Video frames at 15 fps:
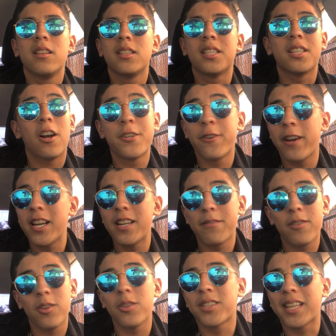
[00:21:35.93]
start
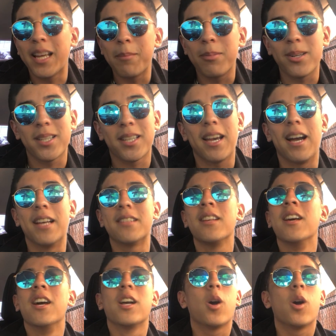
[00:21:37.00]
trading for those keepers, guys.